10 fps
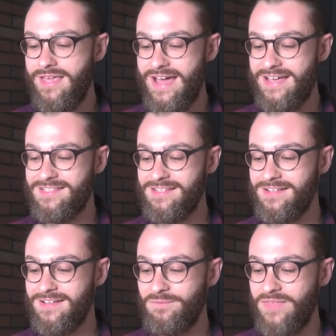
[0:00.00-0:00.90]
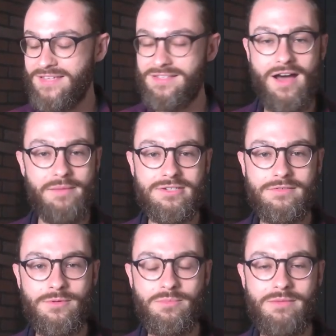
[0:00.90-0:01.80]
as a mm. as an
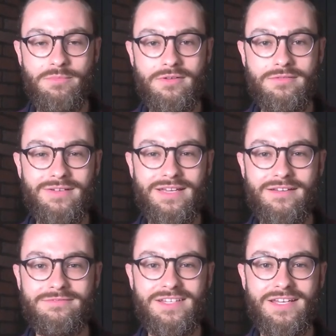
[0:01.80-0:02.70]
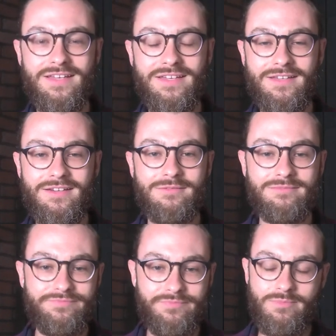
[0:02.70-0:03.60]
option for people. We have you know
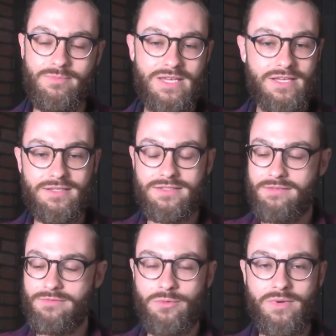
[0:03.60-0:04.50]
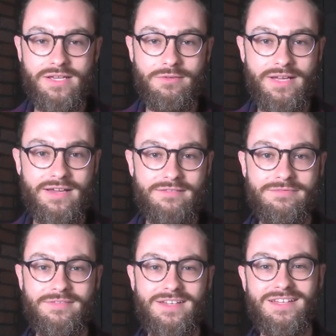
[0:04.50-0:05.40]
meetings every week. We
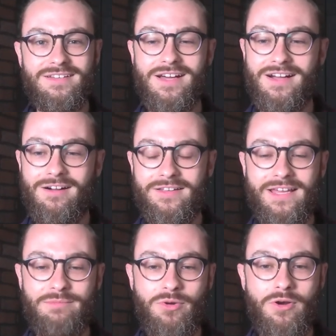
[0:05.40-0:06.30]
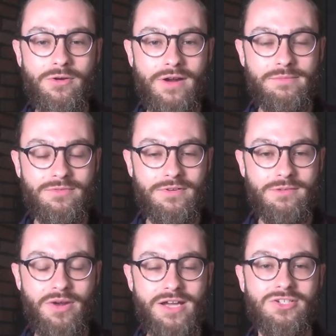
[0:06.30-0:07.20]
have uh, online programs for
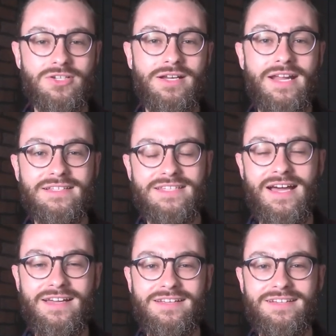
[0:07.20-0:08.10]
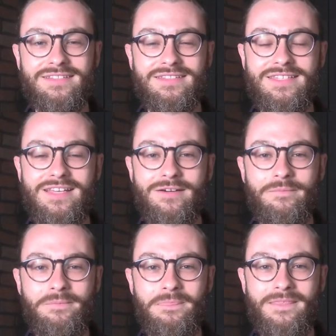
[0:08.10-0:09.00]
depression and anxiety, and so
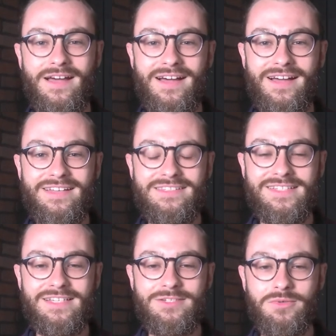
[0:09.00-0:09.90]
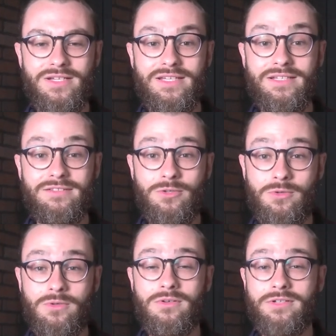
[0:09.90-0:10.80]
uh, it's it's a really
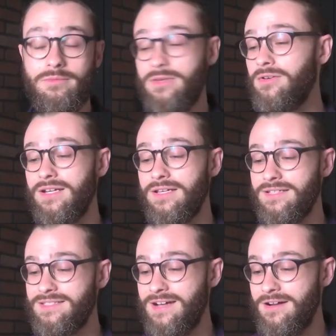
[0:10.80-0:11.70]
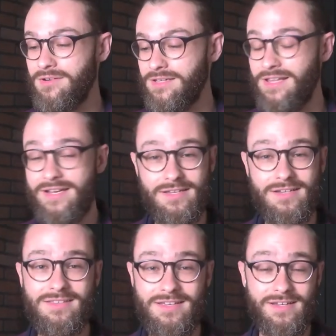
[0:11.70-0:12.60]
cool community that's not really like
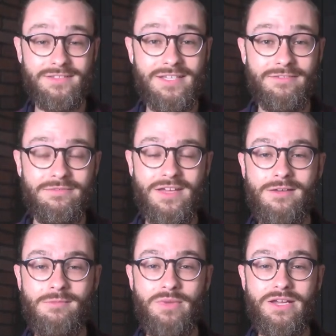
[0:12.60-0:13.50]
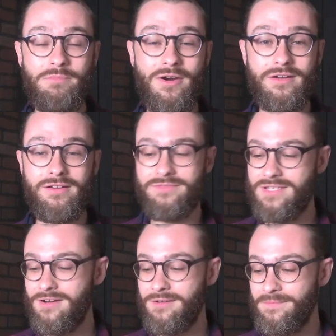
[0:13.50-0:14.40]
anything else I've been a part of.
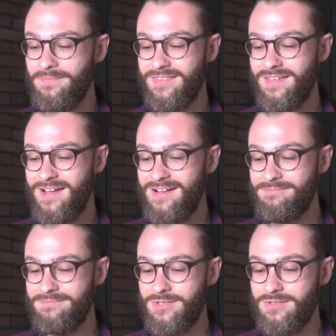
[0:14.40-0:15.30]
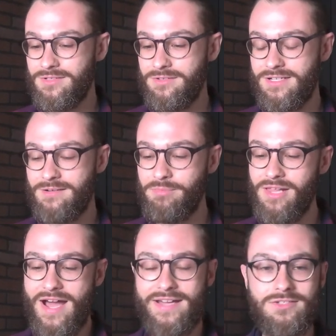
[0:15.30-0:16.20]
So um, you you can
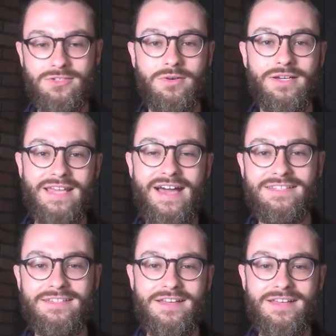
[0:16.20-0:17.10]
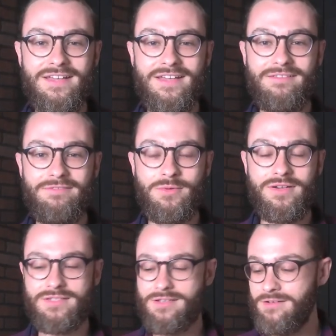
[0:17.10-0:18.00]
apply and join that if you
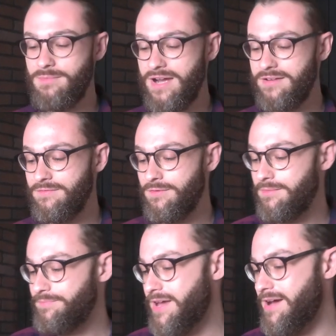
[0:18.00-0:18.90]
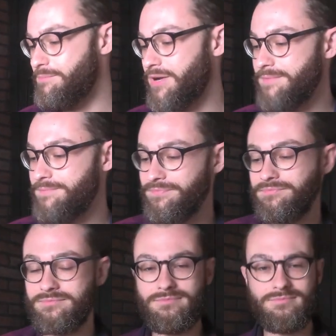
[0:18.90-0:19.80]
want. It's called Mindform. Um, but
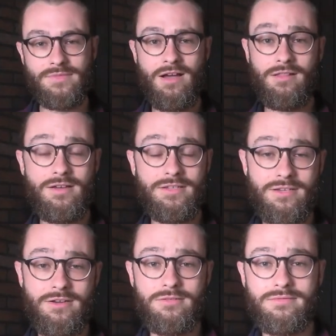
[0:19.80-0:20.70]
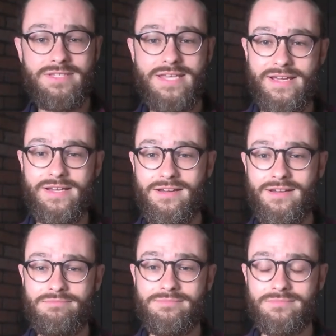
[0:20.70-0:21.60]
I'll also say,
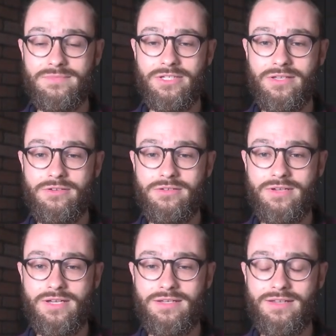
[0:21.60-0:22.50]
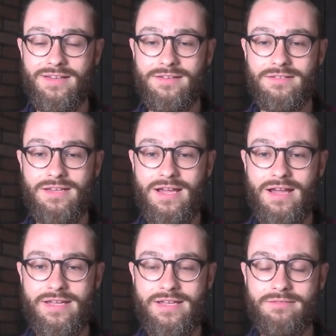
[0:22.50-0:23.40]
um, you know, you can uh,
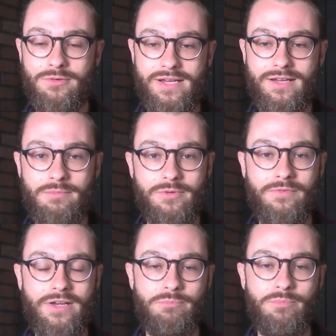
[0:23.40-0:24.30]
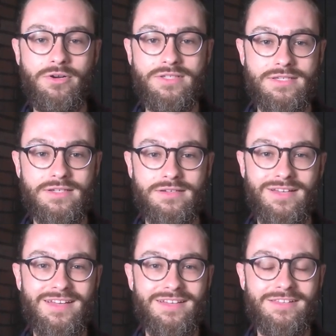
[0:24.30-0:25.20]
I give away a couple free books to
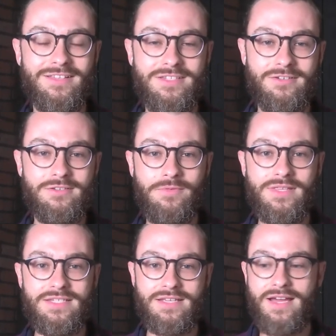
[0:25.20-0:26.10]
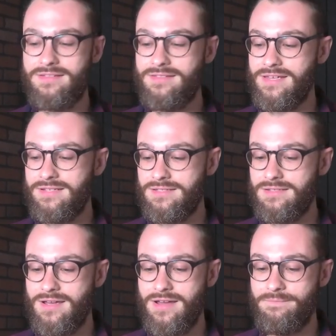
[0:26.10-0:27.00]
listeners for these kind of things.
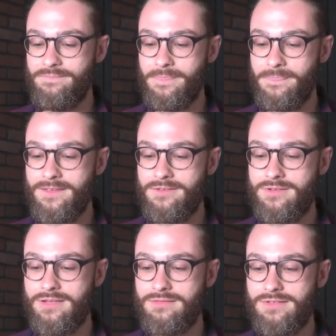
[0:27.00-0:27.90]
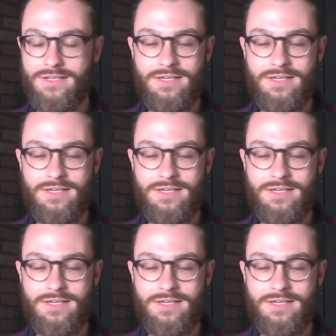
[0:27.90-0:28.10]
Um, so you can